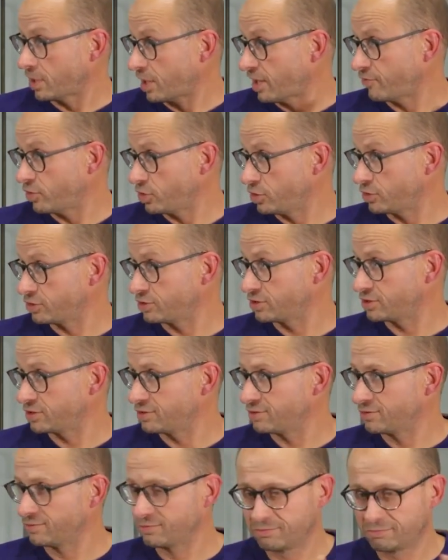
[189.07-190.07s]
Even
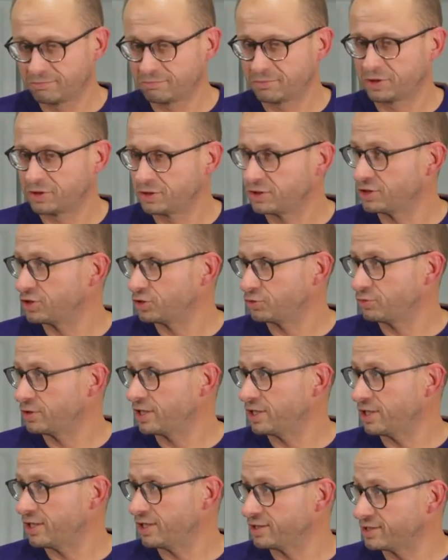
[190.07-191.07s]
us, 3
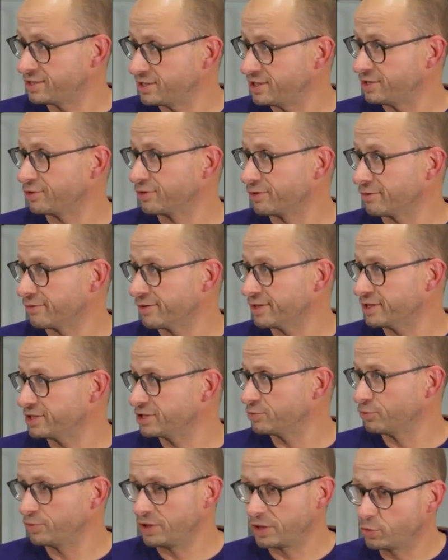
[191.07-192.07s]
guys in a
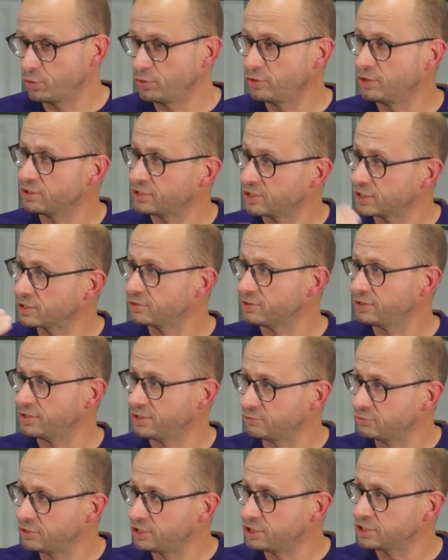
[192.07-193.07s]
garage, we couldn't actually
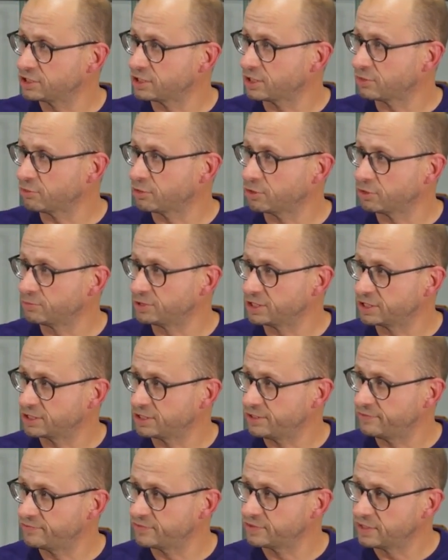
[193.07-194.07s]
reach our
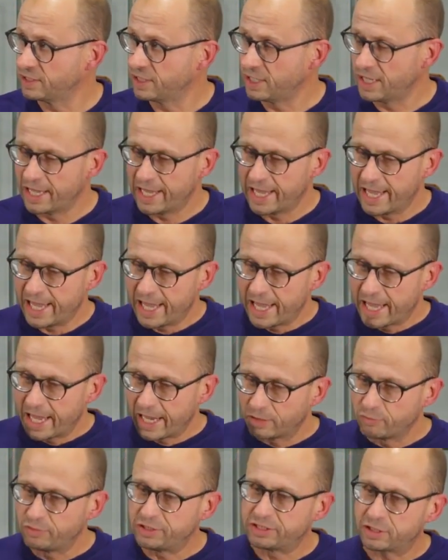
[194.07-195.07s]
objectives.
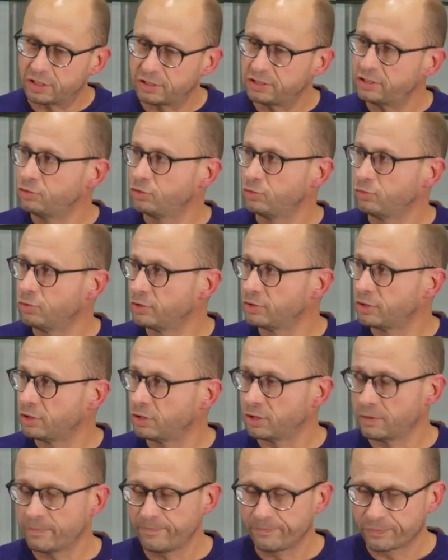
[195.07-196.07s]
And we started to
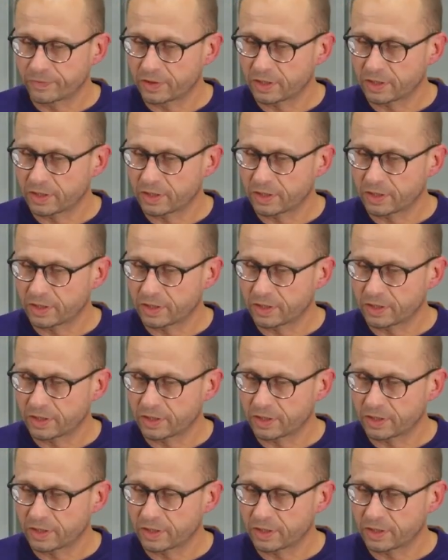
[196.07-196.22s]
wonder